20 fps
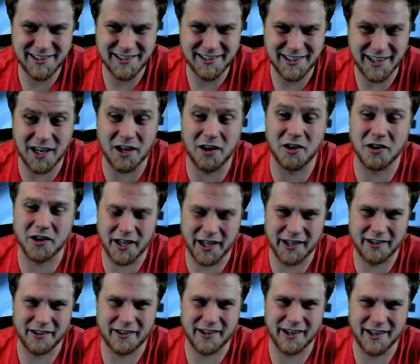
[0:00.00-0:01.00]
Oh, okay,
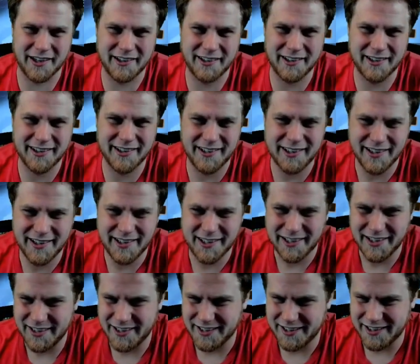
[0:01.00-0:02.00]
okay.
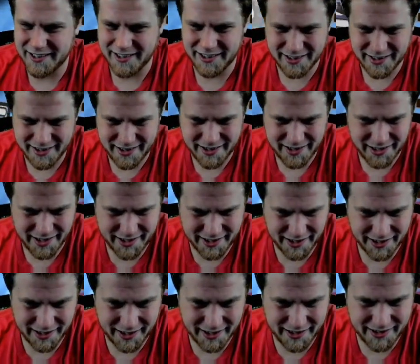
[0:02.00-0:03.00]
Thank
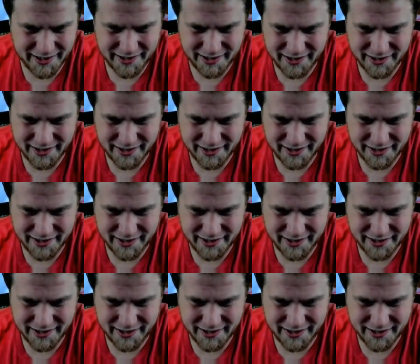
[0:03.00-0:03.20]
God.